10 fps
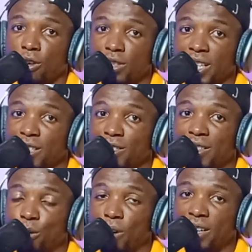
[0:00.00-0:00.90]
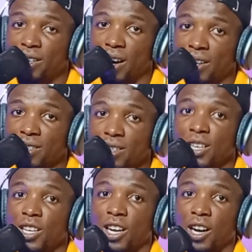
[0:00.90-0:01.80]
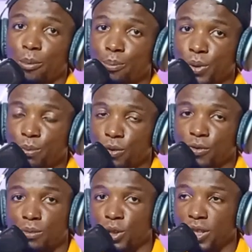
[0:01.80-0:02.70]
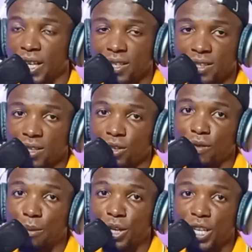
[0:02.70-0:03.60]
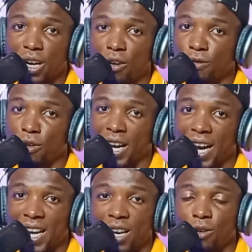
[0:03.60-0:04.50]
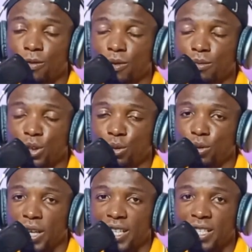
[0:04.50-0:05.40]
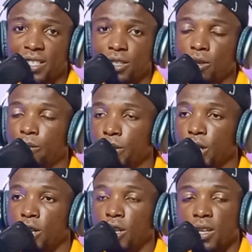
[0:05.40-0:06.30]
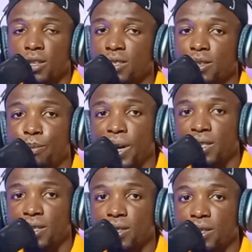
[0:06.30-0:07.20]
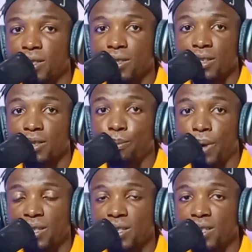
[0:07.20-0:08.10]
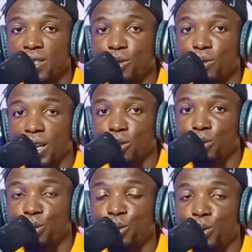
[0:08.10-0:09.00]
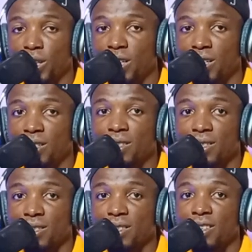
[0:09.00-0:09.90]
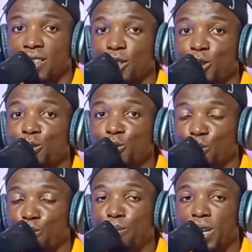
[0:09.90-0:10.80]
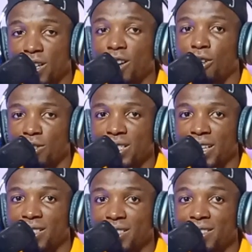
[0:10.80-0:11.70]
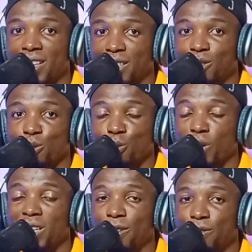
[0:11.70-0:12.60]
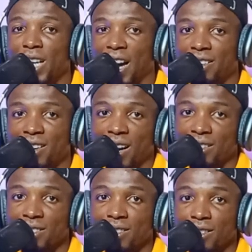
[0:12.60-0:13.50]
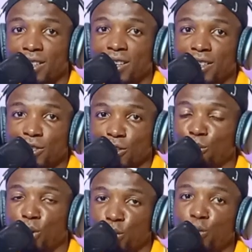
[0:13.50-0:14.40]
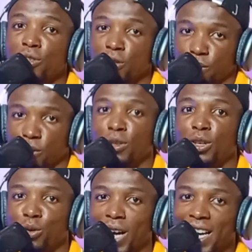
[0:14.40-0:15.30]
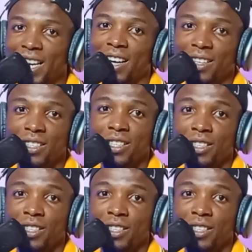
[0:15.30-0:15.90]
content that will attract people from the United States of America or from Canada or from the United Kingdom? This is the best secret. The best secret you can do is to make content that will even attract somebody who is not from the Uganda.